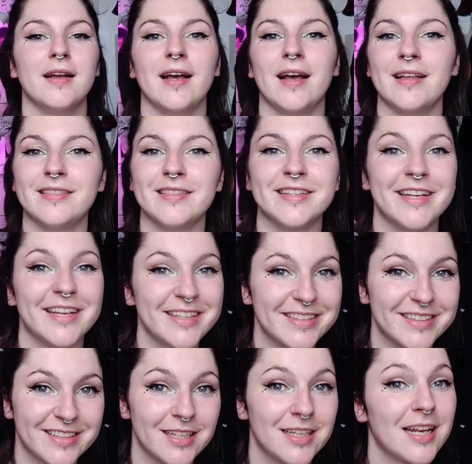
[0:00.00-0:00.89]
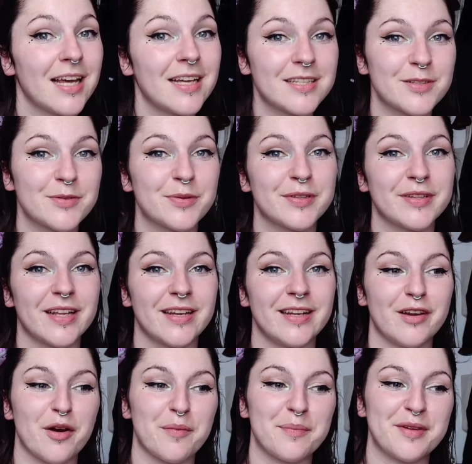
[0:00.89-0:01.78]
And the last one
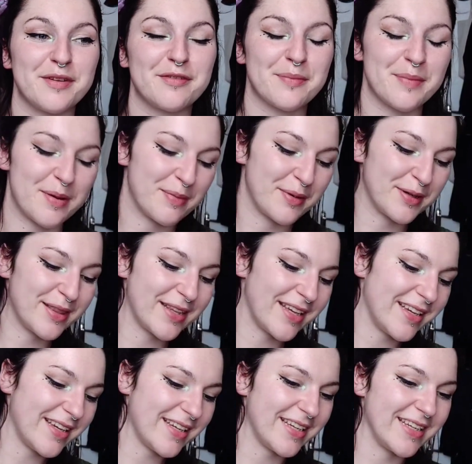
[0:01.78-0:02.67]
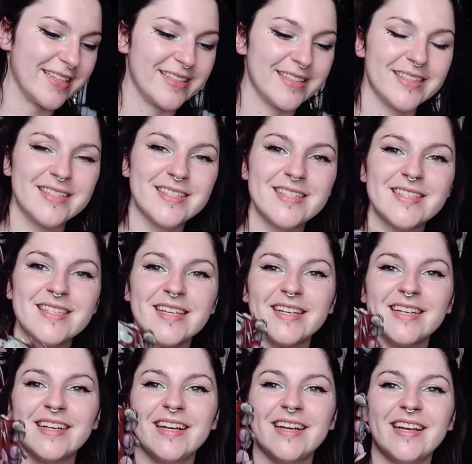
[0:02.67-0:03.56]
that he got me for my birthday is
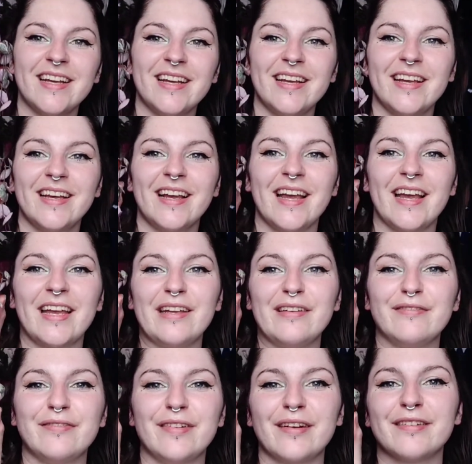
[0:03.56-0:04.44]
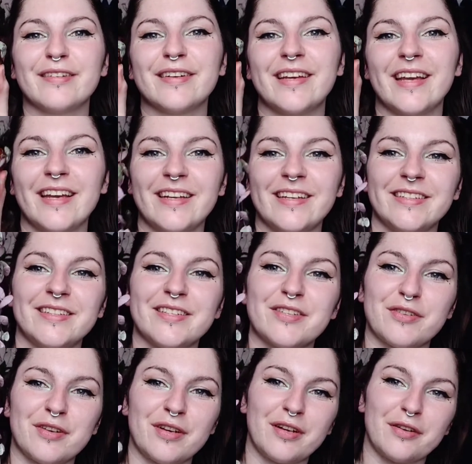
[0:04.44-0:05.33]
a variegated
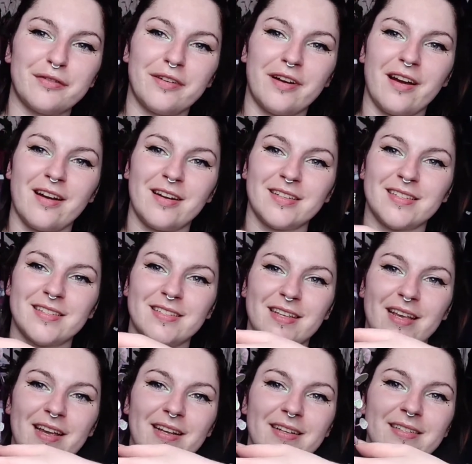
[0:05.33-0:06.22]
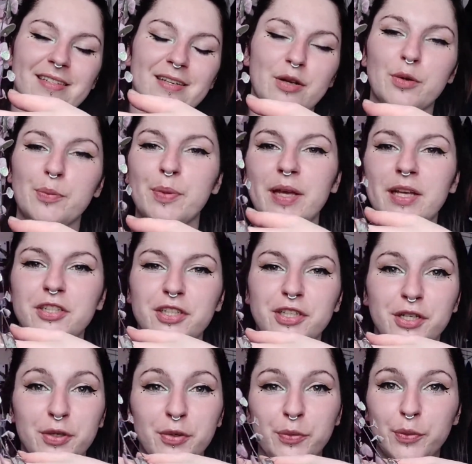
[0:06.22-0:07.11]
string of hearts, a
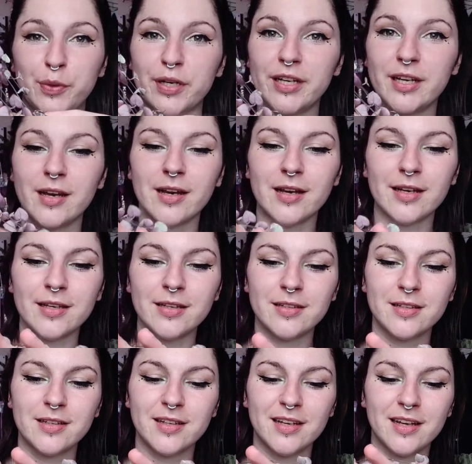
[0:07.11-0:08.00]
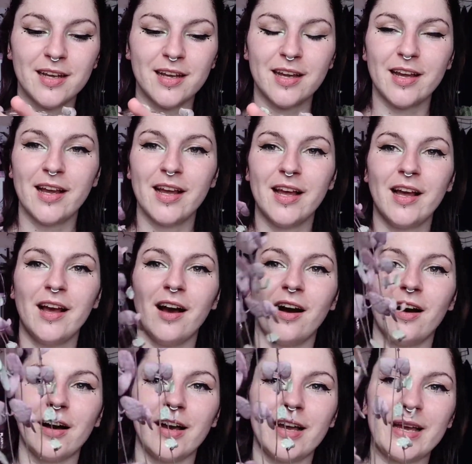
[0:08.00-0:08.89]
ceropegia woodii.
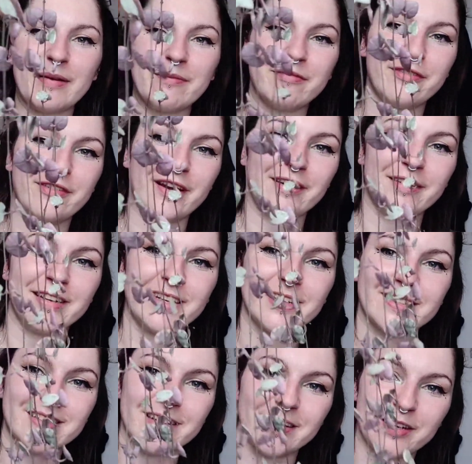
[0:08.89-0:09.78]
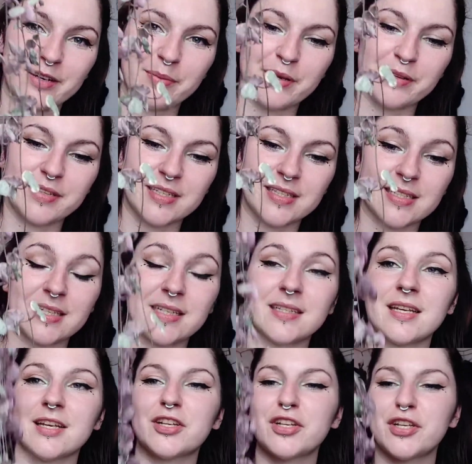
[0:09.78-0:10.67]
I am very excited about this.
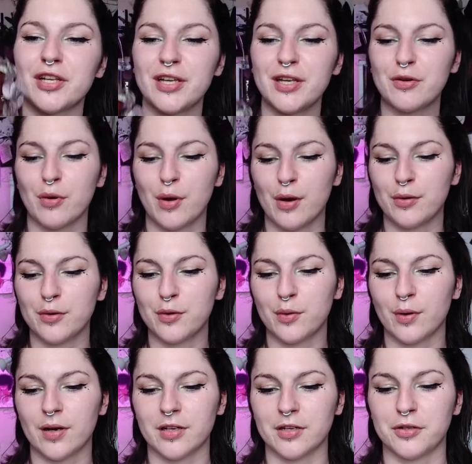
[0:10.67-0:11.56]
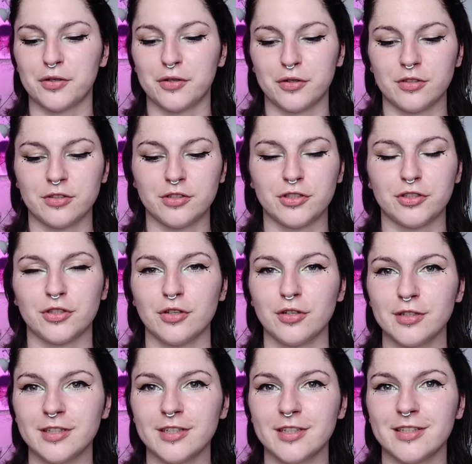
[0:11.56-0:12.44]
It's actually grown quite a good
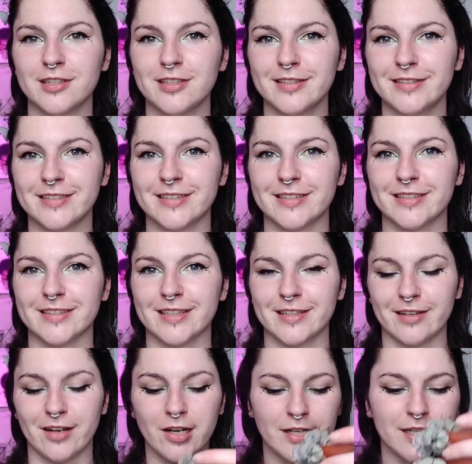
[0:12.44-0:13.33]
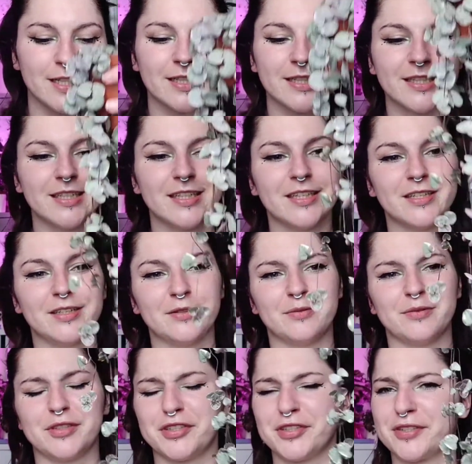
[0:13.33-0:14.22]
chunk since I got it,
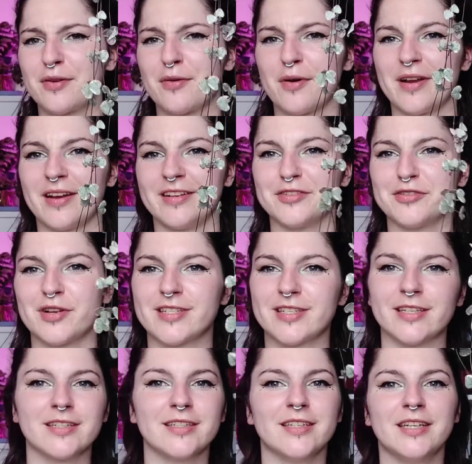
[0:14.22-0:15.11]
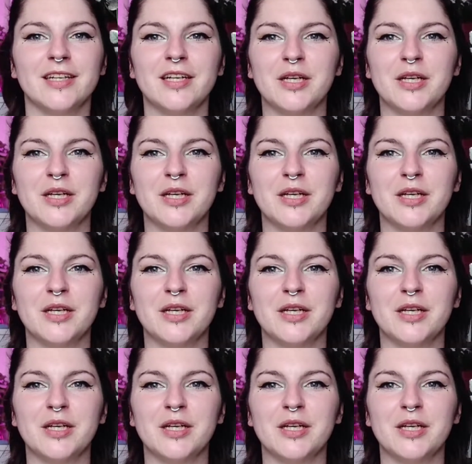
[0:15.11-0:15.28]
which is quite interesting.